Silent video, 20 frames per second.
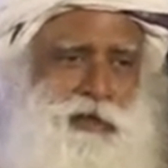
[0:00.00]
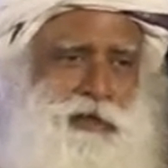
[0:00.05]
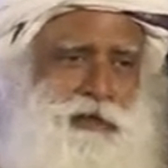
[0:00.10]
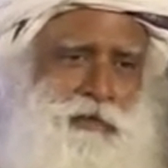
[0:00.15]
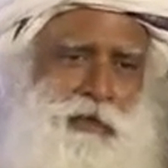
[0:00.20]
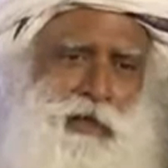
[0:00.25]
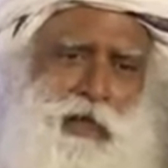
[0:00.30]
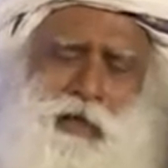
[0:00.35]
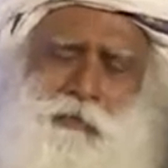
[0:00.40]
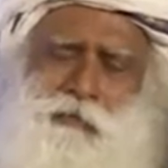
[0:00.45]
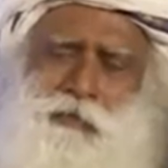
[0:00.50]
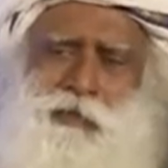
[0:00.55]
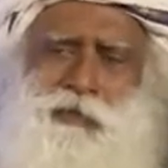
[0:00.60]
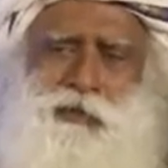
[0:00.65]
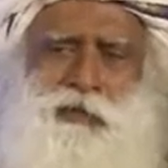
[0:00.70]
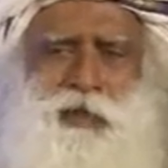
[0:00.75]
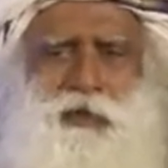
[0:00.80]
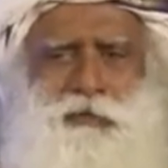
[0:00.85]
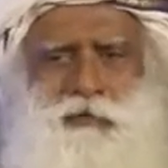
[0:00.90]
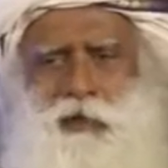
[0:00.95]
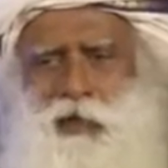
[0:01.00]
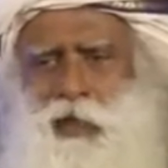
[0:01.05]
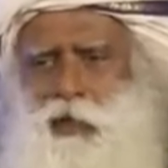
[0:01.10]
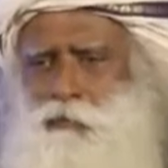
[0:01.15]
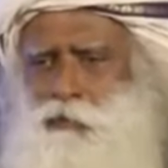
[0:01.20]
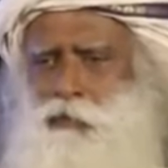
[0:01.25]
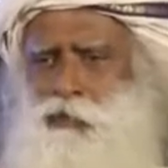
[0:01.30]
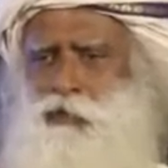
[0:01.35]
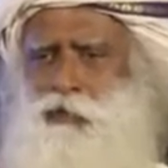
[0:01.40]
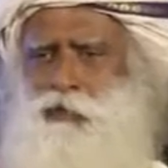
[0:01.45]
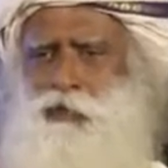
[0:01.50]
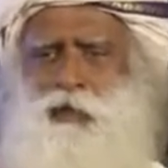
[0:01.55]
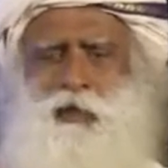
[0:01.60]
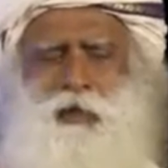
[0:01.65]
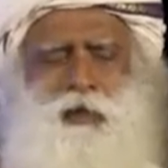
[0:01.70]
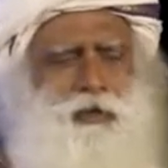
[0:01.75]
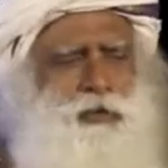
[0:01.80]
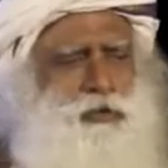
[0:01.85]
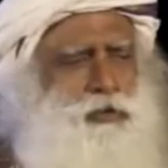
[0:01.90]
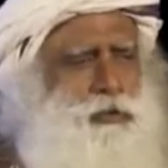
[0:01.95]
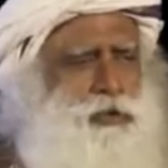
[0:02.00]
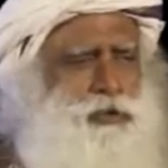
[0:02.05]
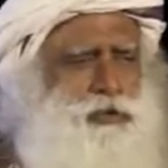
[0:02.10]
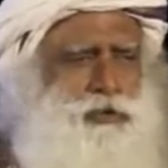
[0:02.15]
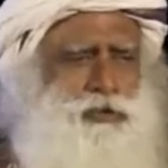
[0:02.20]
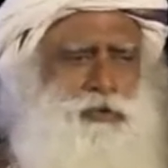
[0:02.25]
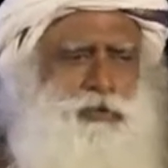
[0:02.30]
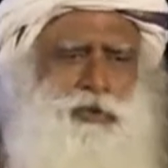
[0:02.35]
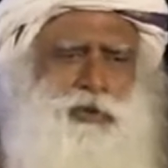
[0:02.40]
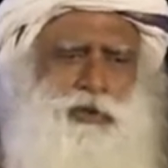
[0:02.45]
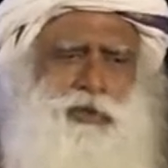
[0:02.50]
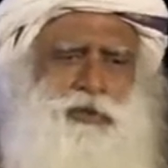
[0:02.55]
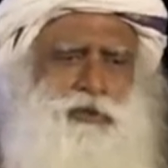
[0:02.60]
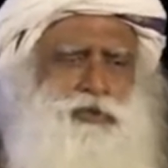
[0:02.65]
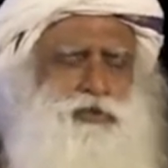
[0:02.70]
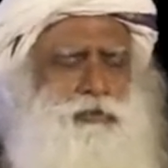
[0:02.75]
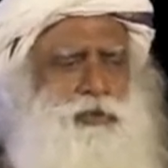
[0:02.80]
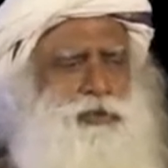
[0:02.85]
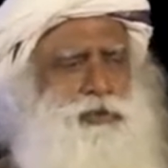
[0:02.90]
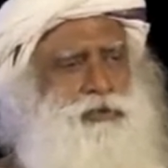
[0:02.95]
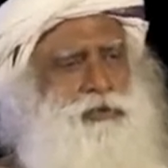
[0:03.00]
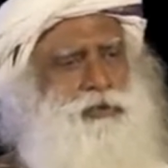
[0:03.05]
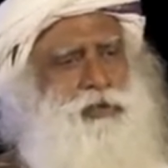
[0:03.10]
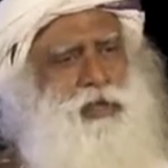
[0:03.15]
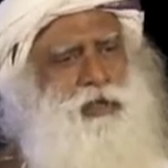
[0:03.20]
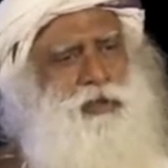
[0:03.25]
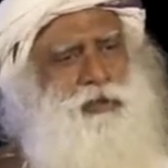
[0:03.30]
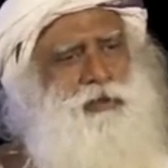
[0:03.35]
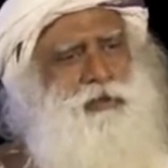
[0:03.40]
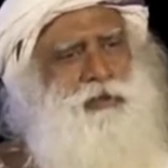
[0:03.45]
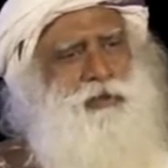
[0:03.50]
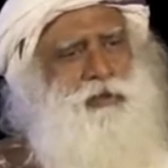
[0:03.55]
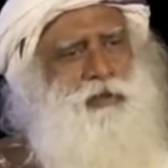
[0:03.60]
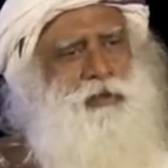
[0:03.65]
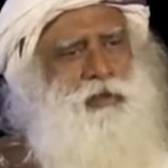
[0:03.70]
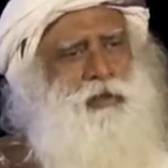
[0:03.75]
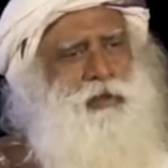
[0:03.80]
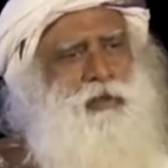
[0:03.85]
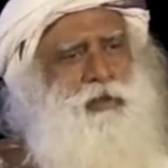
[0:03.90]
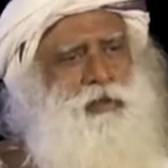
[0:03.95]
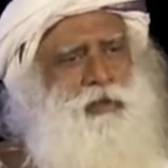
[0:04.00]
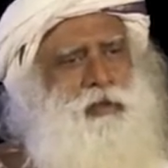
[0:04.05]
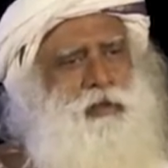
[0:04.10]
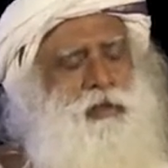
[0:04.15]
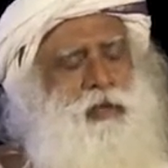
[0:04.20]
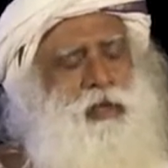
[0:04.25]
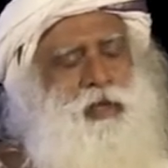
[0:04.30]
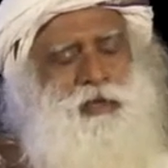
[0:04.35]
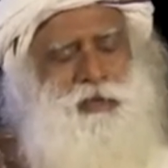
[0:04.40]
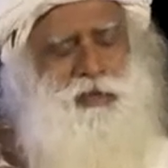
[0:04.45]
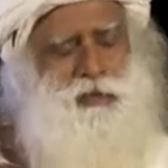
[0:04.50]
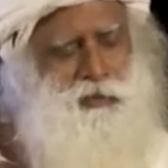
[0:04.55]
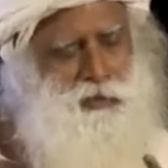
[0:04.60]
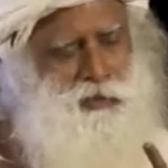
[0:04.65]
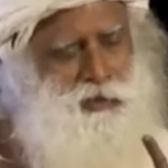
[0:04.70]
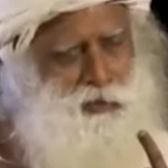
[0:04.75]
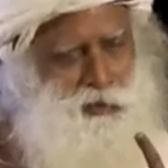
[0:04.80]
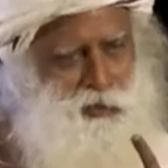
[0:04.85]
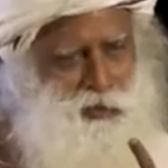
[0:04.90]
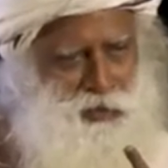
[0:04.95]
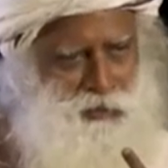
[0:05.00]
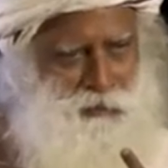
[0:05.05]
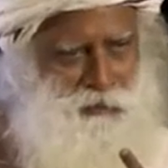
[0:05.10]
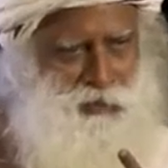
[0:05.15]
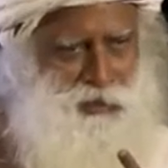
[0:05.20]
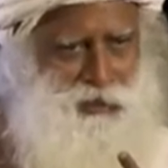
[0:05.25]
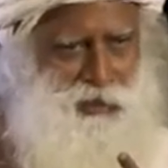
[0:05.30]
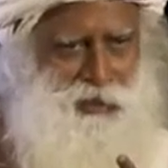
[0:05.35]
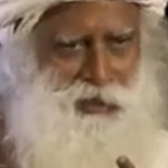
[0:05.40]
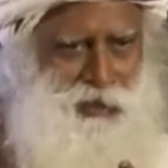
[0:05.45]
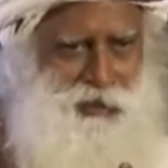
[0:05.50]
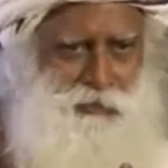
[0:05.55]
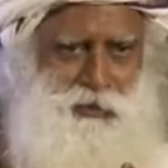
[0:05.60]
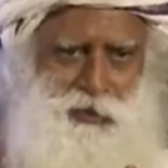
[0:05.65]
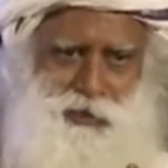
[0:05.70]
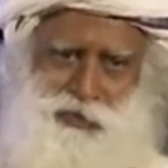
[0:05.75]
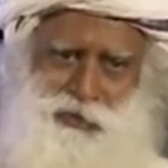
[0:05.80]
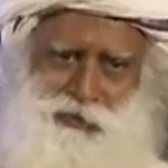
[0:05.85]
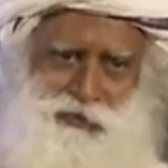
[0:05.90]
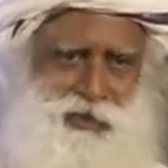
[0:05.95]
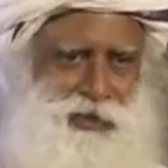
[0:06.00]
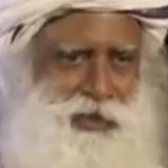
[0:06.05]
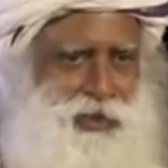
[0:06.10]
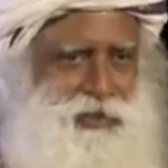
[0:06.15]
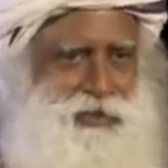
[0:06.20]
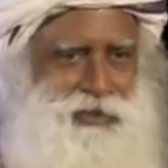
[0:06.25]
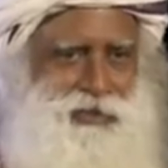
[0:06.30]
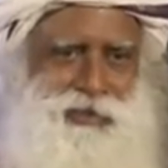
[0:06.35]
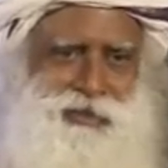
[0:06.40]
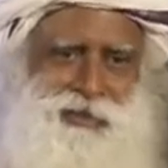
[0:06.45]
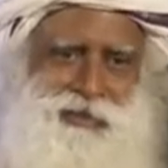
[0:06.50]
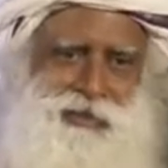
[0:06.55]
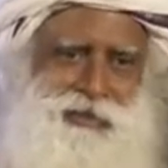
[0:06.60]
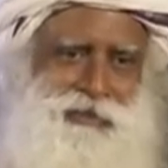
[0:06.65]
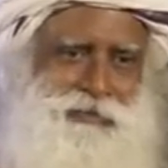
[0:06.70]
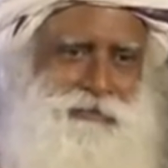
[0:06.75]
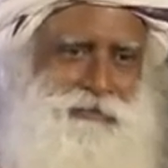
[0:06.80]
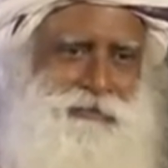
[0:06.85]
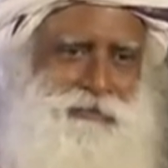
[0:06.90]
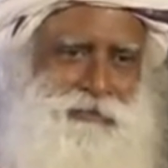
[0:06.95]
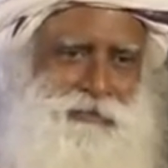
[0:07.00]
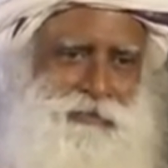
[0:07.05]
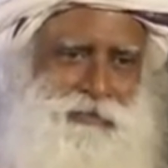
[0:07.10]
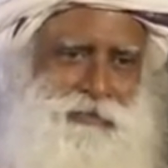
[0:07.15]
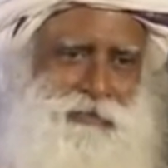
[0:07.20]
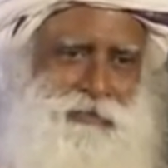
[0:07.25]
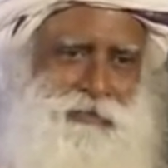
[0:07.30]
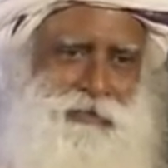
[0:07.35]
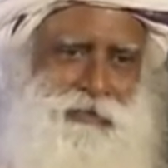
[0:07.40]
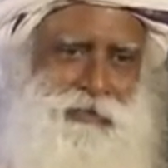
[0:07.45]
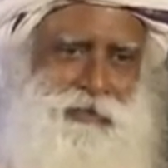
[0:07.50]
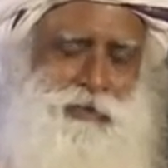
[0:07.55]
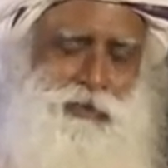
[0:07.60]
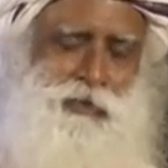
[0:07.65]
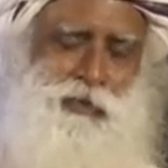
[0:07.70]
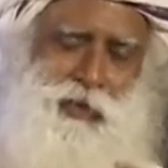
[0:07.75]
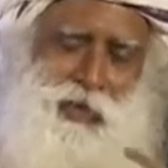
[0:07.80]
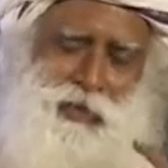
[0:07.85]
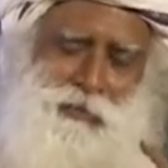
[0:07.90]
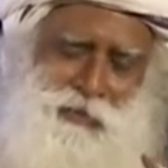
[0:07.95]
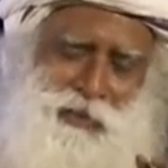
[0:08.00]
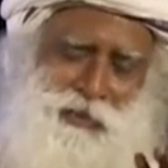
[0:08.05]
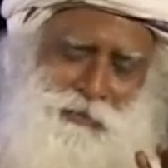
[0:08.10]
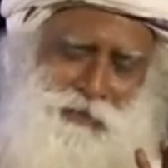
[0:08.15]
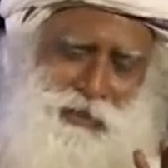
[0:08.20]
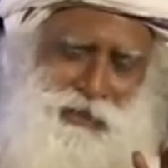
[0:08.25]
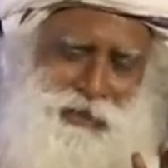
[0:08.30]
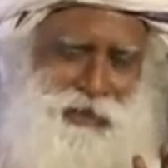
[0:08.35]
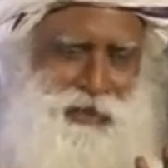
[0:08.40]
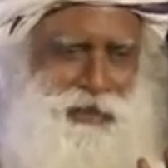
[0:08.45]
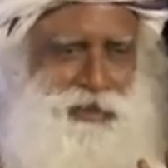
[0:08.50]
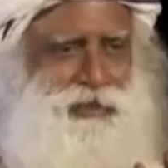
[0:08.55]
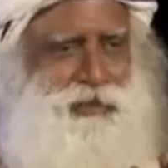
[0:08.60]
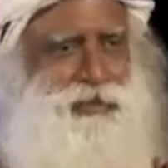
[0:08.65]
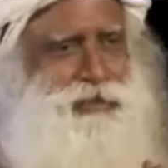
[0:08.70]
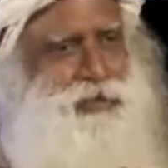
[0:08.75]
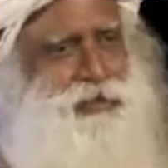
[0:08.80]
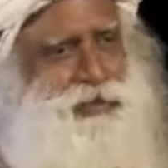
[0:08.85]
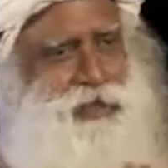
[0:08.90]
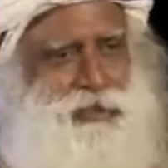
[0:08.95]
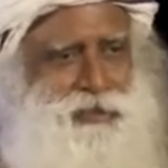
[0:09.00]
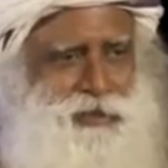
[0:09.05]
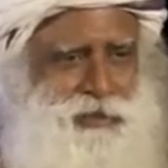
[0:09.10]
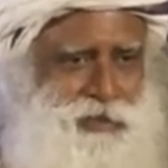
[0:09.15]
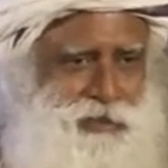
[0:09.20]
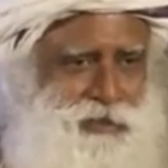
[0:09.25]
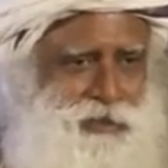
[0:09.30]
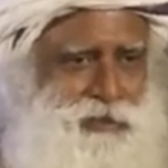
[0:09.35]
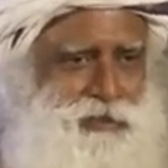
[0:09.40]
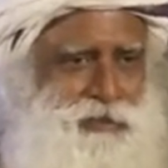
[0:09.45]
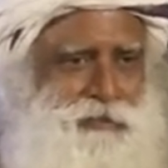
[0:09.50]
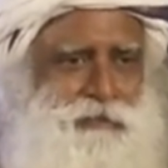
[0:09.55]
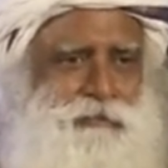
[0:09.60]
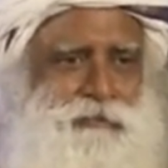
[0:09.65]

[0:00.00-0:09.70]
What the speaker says: this will happen, that will happen, you must do this, you must do that. I eat only 1 meal a day most of the days. One big meal I eat and that's it.